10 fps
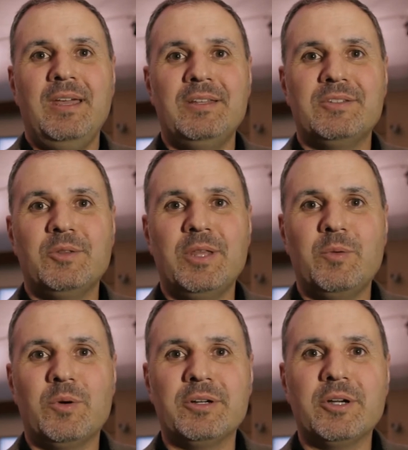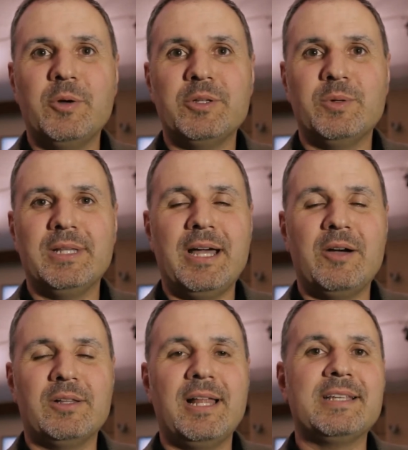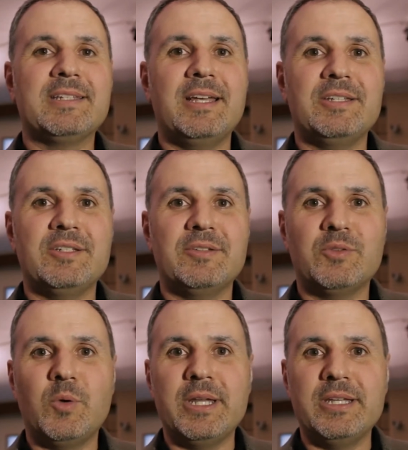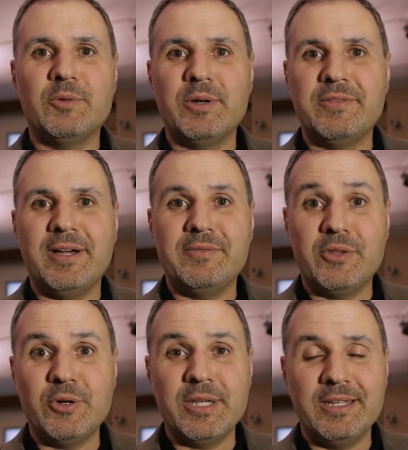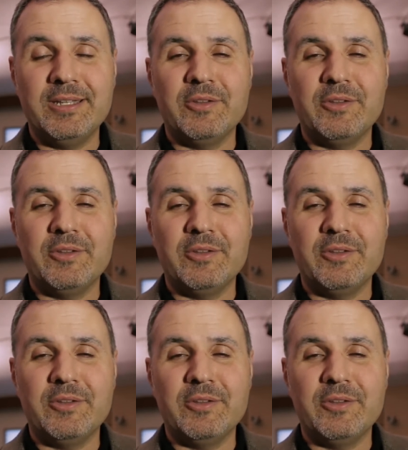And so they weren't going to allow class sizes of 20, 25, 30